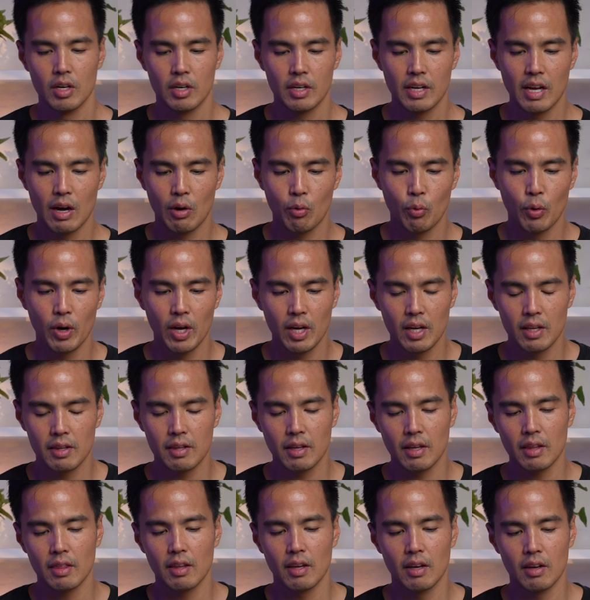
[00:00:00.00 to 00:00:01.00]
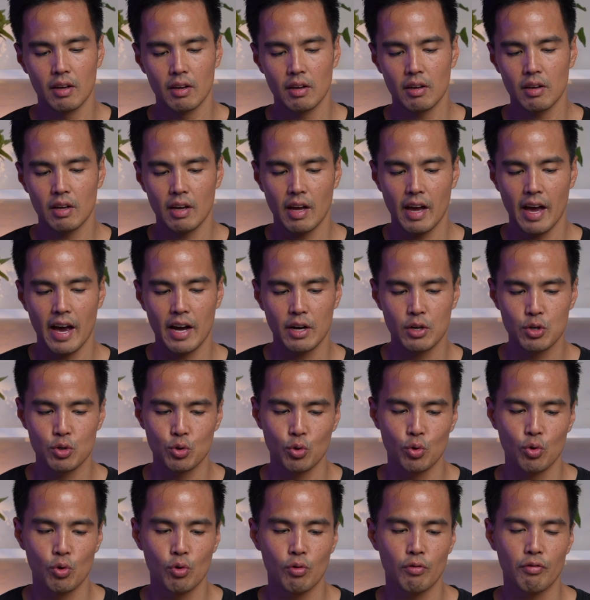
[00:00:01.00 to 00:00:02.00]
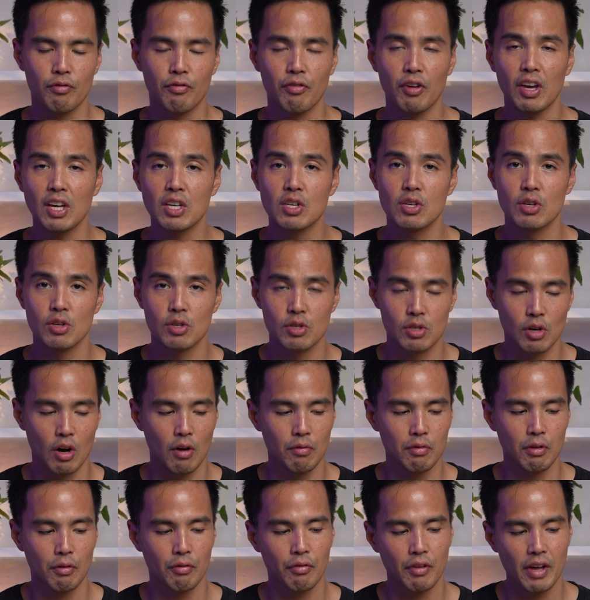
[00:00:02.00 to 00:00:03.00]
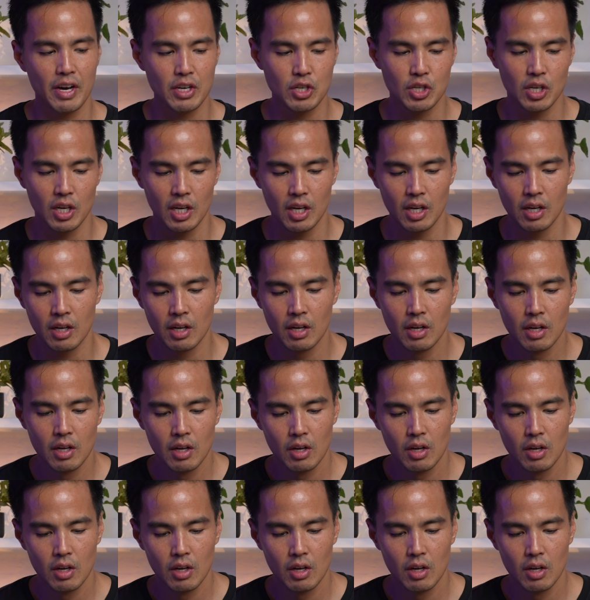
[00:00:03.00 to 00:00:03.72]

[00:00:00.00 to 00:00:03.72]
Now with the actual features of the flash here,